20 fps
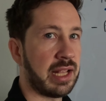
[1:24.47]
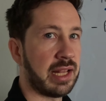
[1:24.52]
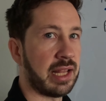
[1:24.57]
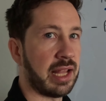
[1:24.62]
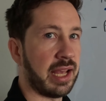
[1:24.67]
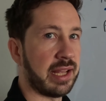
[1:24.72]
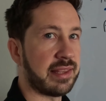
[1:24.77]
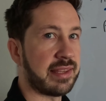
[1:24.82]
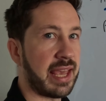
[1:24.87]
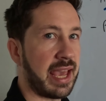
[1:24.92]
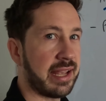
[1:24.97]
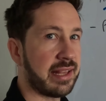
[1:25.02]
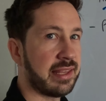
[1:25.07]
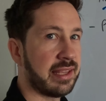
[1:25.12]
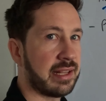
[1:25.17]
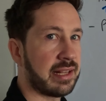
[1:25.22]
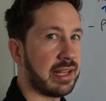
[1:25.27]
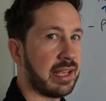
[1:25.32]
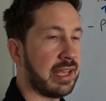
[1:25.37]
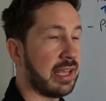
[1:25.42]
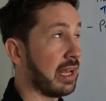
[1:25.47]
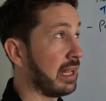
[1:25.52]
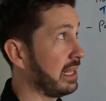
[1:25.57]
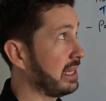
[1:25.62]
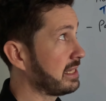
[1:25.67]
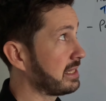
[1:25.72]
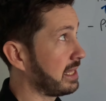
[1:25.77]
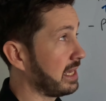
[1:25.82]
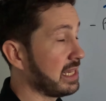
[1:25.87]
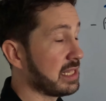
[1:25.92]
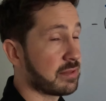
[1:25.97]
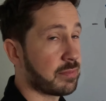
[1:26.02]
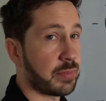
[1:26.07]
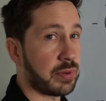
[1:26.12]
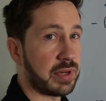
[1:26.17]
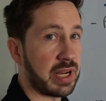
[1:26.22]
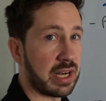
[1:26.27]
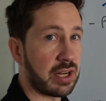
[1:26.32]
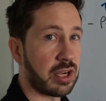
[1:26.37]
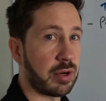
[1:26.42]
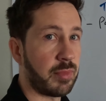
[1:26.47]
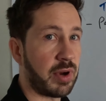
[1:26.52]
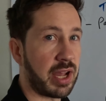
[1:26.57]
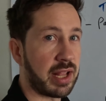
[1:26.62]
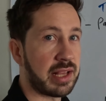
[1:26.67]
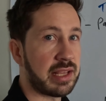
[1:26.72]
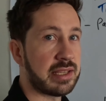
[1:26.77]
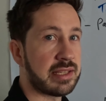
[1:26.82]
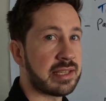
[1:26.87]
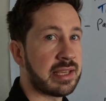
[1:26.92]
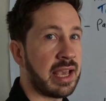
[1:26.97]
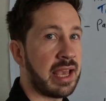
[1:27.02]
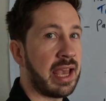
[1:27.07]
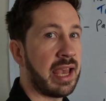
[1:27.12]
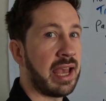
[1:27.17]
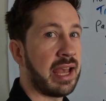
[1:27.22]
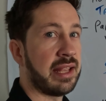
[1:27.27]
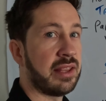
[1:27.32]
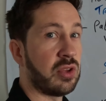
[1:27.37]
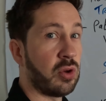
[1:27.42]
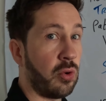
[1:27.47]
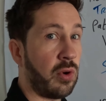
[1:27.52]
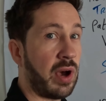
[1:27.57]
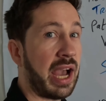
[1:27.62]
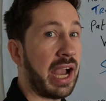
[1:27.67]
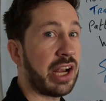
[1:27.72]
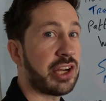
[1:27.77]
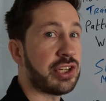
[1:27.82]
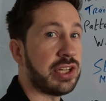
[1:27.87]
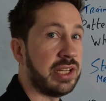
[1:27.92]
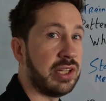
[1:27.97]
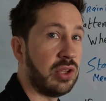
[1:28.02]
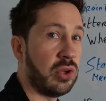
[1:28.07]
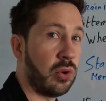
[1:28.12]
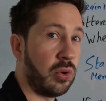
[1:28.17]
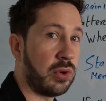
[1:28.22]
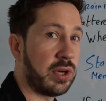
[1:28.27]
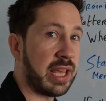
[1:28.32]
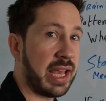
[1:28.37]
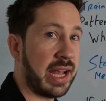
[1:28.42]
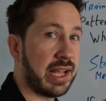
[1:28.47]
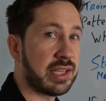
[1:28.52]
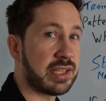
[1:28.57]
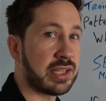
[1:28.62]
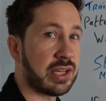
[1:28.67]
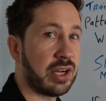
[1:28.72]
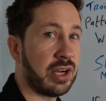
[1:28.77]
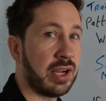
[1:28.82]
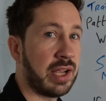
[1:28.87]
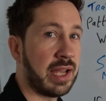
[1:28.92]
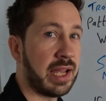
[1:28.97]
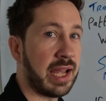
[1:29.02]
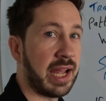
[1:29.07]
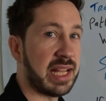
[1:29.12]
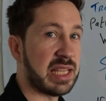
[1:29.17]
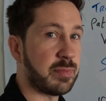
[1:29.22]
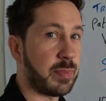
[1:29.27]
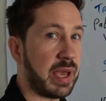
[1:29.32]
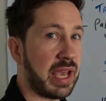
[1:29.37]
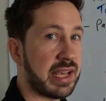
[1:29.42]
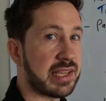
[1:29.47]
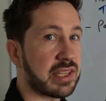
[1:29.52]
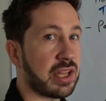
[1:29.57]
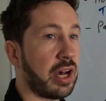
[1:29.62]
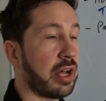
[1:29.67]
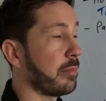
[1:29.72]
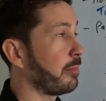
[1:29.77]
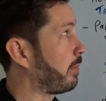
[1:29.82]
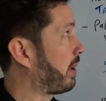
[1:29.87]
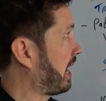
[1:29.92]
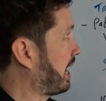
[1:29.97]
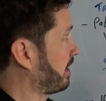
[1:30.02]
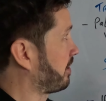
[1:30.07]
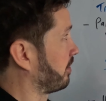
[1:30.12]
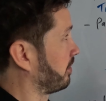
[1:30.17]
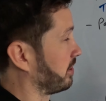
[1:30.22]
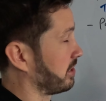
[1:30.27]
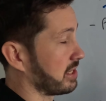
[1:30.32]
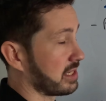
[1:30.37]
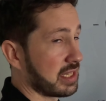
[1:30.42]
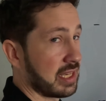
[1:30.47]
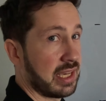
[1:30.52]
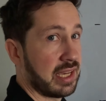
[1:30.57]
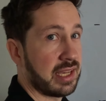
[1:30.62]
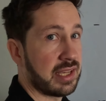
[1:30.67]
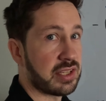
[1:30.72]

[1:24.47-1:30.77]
Like technically, at least these particular models don't actually know the answer. It's based on patterns.